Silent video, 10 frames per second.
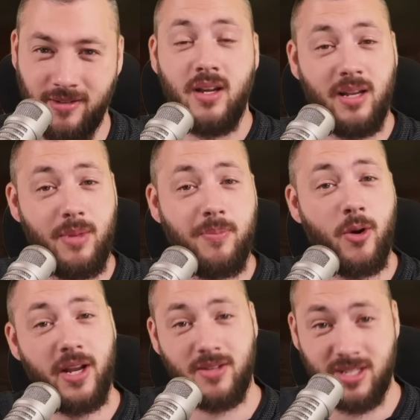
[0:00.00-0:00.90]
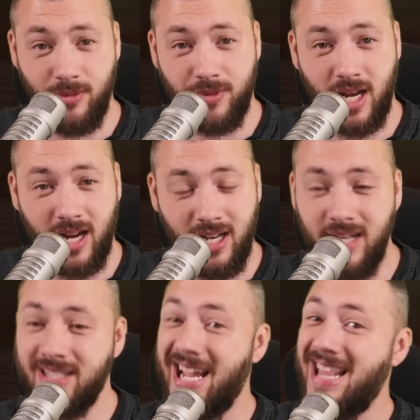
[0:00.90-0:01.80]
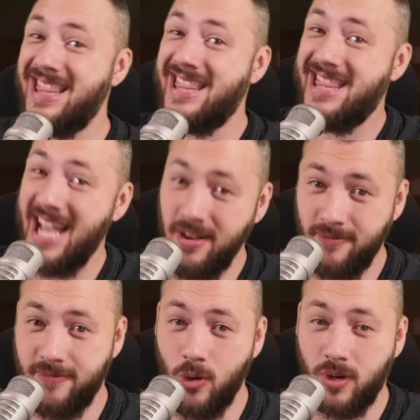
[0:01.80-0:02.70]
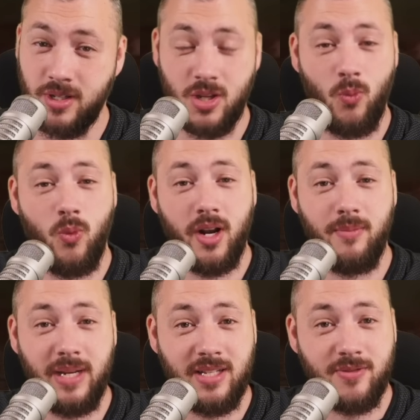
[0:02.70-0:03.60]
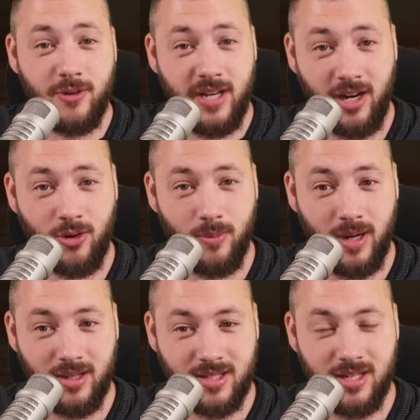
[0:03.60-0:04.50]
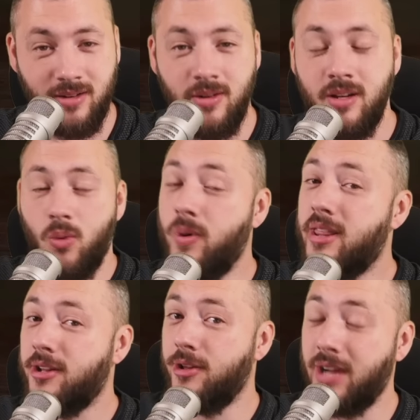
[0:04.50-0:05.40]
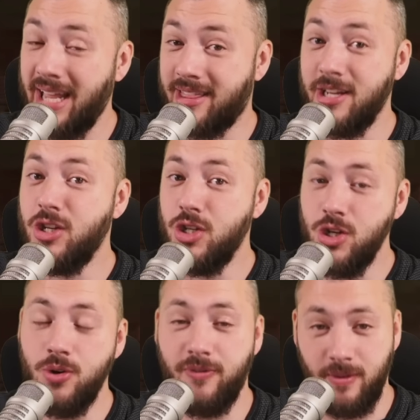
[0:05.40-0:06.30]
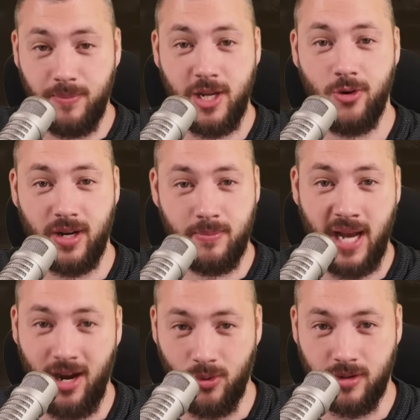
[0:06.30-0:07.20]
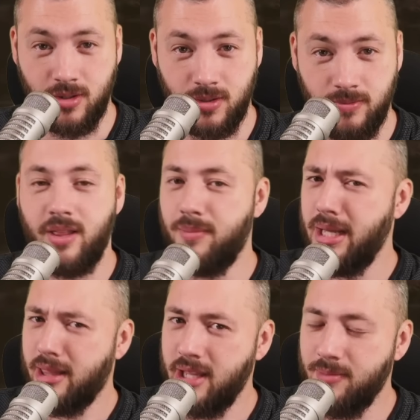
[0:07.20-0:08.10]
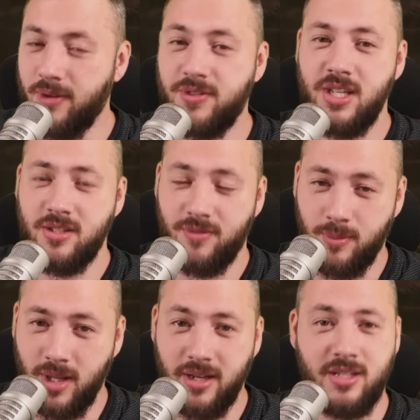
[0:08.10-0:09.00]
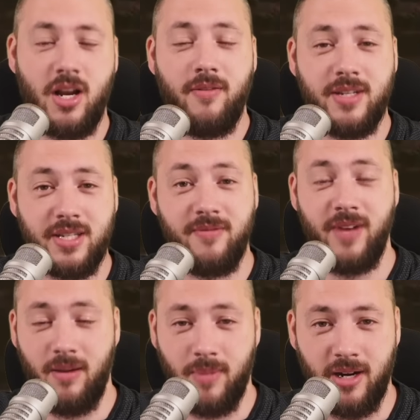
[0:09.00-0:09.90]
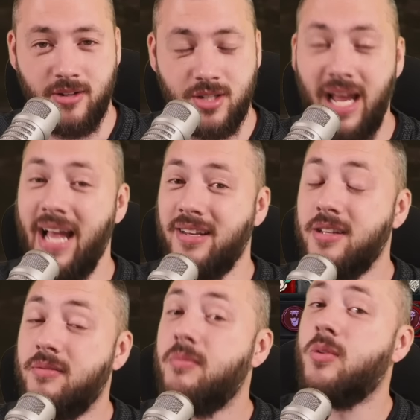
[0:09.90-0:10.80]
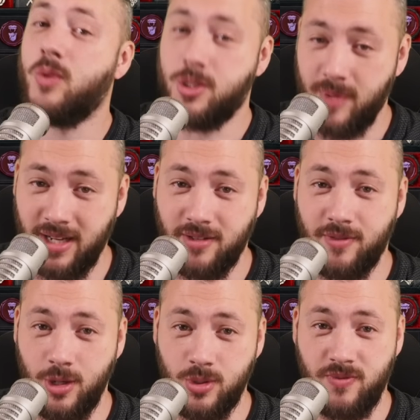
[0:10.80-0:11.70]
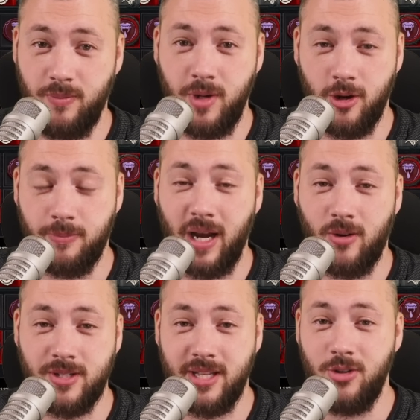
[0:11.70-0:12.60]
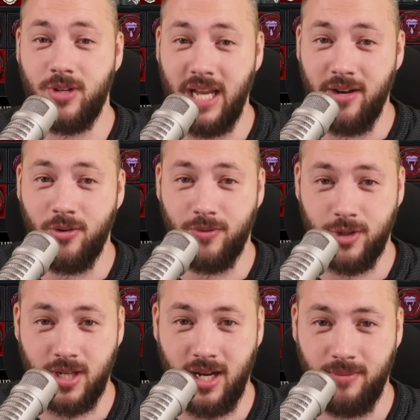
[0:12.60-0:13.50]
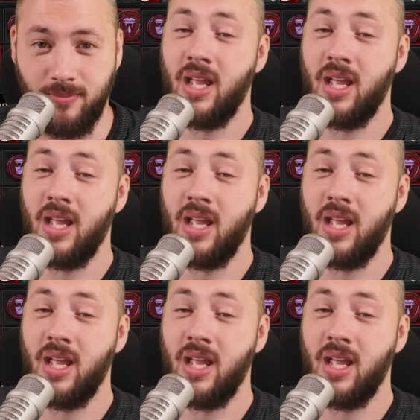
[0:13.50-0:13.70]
Let me point out some of the highlights and then focus on what it means for Necromancer with a look at the new Vampiric Powers. The main theme of Season of the Blood is obviously vampires and respective those Vampiric powers that you gain over time.